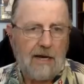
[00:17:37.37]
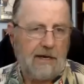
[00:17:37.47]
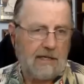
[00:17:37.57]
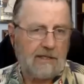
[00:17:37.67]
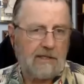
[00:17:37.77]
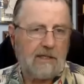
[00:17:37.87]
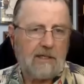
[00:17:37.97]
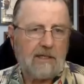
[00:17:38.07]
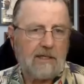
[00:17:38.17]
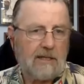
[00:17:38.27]
context
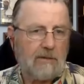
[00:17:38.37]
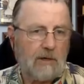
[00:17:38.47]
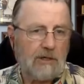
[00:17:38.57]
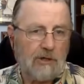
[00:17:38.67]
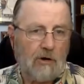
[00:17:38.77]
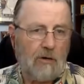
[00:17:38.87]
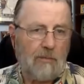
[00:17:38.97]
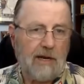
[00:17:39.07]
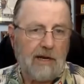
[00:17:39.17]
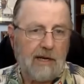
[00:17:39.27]
that the Russian
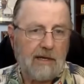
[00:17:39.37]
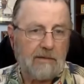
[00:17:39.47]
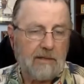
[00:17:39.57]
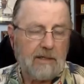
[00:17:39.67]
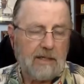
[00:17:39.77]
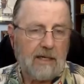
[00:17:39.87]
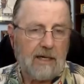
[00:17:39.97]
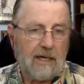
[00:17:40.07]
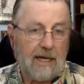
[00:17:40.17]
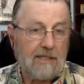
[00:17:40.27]
army in
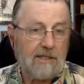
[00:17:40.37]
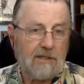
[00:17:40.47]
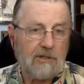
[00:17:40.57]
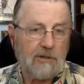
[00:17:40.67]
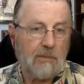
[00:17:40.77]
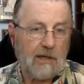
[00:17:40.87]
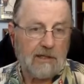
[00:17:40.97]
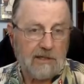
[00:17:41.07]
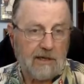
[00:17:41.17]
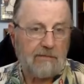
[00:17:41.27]
less than 2
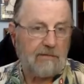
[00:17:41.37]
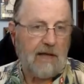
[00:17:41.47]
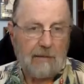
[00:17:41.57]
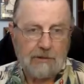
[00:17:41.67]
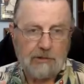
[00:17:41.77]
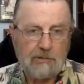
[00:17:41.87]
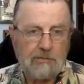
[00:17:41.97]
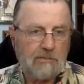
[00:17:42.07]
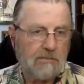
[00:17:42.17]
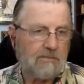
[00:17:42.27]
months have
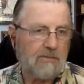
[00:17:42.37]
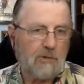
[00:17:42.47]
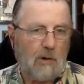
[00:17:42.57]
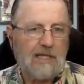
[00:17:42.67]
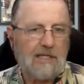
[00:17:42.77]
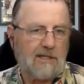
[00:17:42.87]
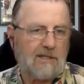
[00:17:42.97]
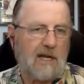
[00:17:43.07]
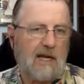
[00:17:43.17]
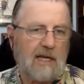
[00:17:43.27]
captured twice
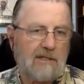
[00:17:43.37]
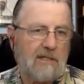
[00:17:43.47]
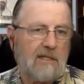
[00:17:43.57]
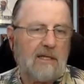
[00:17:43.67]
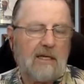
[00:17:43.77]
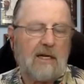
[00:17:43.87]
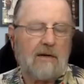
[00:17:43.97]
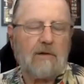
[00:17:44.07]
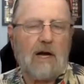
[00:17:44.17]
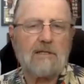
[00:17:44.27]
the size
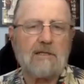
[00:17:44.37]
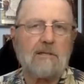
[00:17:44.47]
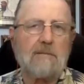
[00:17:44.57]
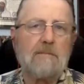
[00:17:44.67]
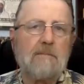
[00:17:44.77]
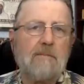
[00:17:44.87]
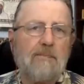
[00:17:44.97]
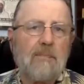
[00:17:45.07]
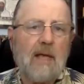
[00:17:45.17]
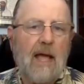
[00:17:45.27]
of Gaza.
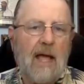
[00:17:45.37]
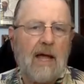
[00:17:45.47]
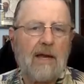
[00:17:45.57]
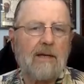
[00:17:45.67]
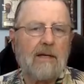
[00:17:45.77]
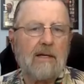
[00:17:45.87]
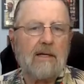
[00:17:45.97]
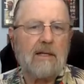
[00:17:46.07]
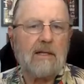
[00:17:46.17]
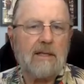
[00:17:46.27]
And
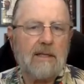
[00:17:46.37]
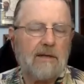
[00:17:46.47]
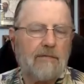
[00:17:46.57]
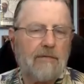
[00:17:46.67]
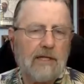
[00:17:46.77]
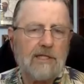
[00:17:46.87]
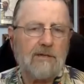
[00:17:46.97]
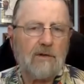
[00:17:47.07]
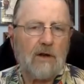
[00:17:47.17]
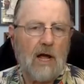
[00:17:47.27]
the
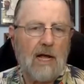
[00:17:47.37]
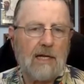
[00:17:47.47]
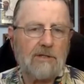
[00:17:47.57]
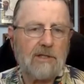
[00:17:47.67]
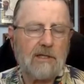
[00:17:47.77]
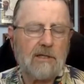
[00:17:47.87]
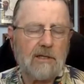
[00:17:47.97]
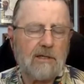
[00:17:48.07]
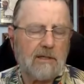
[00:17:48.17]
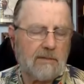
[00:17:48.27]
defensive lines that
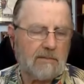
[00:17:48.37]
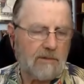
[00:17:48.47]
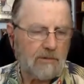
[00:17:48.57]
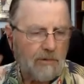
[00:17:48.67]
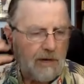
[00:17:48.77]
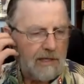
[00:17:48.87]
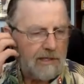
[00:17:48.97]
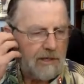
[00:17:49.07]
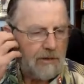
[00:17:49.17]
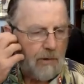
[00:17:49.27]

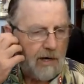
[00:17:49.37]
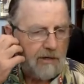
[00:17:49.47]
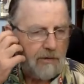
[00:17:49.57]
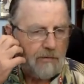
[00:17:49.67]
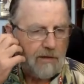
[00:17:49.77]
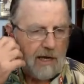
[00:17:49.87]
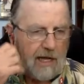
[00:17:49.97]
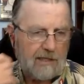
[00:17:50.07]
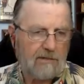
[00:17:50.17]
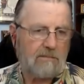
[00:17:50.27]
Ukrainians had erected over the
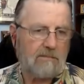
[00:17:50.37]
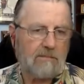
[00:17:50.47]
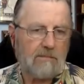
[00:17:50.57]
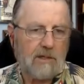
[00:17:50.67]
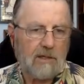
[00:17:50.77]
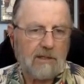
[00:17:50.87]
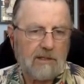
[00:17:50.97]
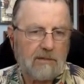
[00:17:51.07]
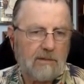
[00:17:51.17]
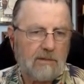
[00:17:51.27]
last
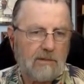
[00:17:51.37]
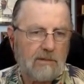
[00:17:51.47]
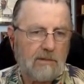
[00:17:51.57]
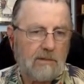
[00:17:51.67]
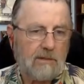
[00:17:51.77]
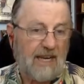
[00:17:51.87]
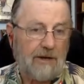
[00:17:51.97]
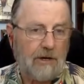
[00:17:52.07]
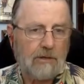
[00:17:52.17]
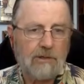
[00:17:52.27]

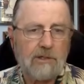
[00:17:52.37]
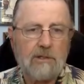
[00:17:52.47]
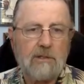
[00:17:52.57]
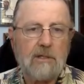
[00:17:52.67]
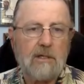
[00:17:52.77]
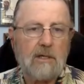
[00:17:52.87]
10 years,